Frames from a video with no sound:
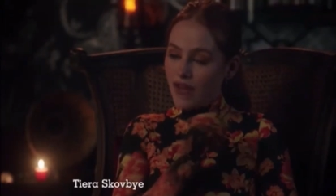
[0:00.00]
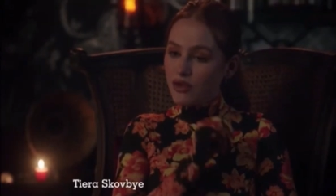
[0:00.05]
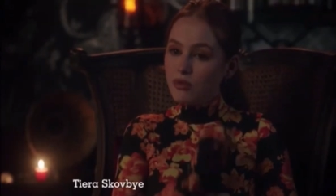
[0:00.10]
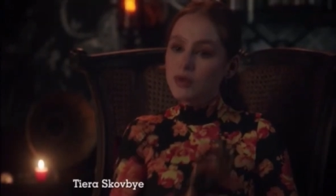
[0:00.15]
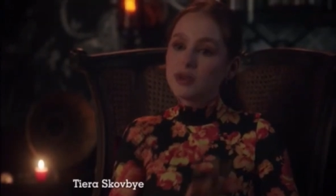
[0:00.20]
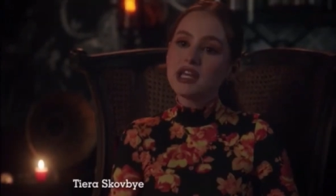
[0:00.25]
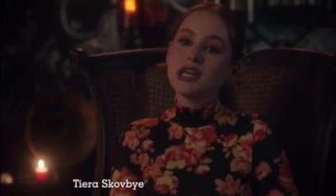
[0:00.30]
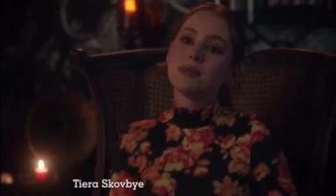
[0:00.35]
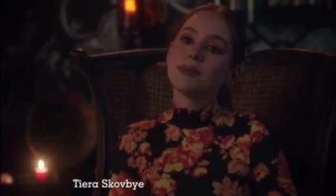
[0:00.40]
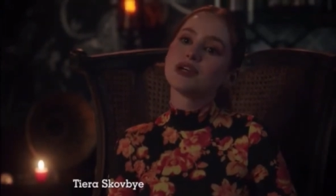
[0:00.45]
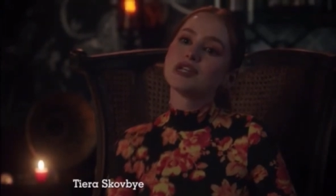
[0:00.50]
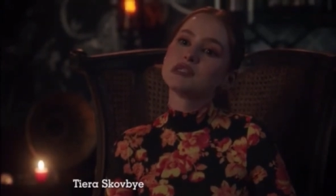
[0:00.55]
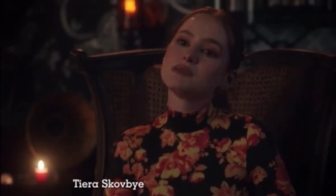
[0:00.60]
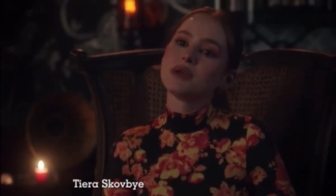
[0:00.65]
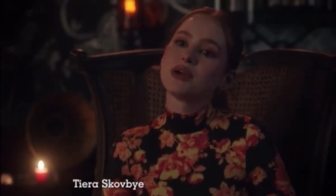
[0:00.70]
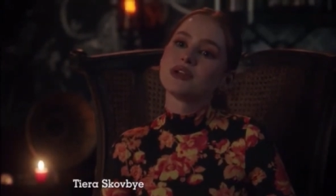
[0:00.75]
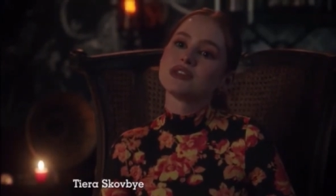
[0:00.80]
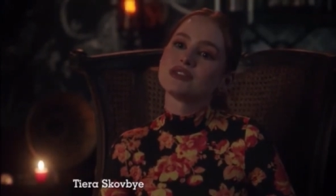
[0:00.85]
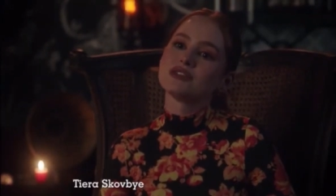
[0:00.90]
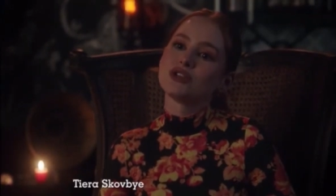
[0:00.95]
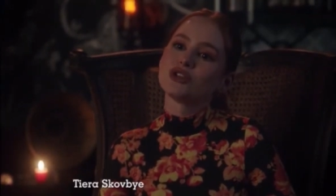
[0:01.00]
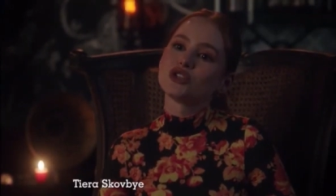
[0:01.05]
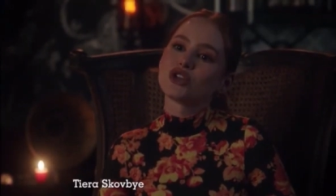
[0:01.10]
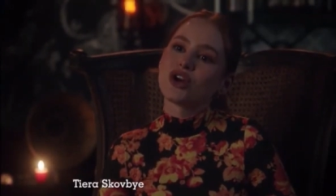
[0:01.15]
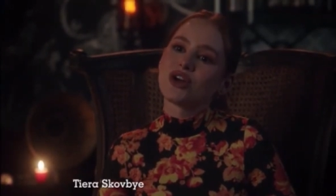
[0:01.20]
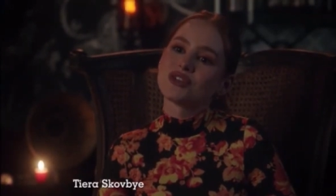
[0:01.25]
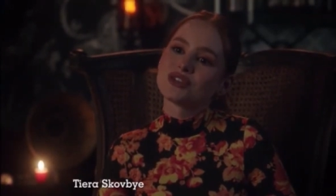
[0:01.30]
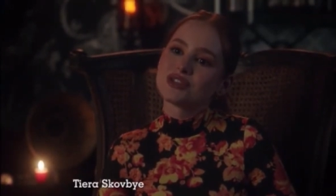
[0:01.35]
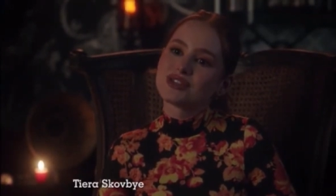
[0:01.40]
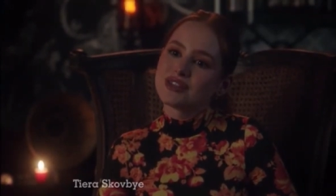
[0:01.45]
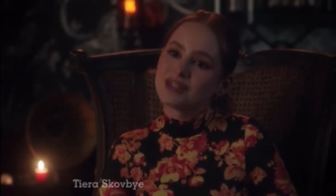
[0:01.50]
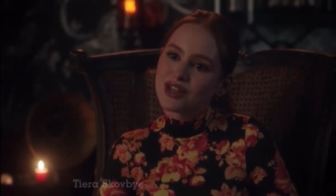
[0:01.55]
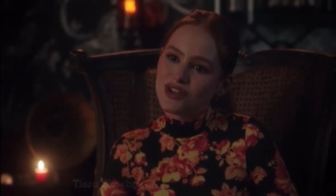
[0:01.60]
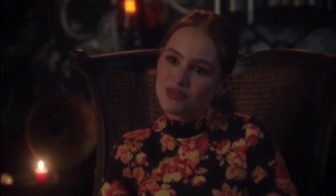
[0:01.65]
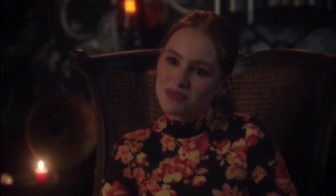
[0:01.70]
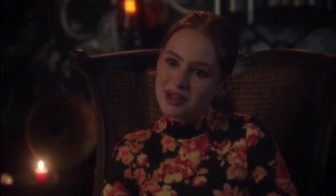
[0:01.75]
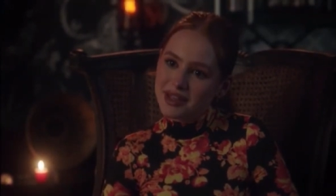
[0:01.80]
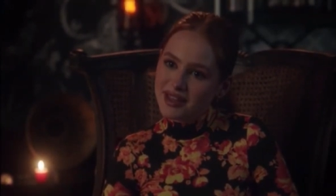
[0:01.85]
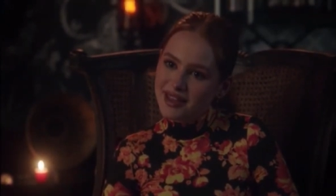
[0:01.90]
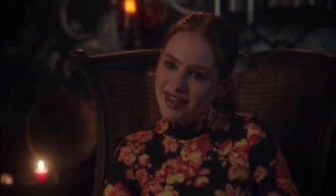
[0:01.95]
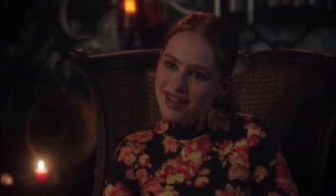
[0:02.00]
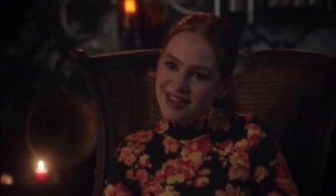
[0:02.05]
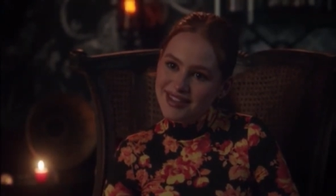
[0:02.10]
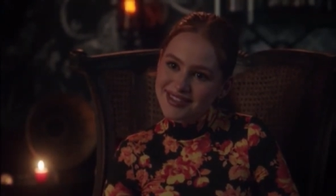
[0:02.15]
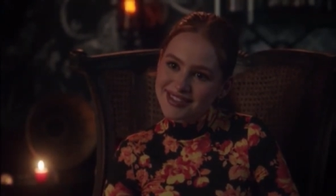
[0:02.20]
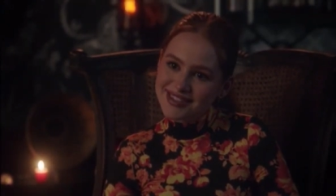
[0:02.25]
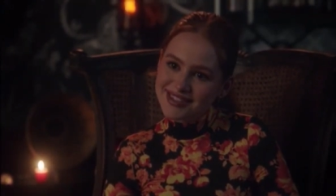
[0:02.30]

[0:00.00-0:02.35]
Heather will keep our spirits in a jar until the lovemaking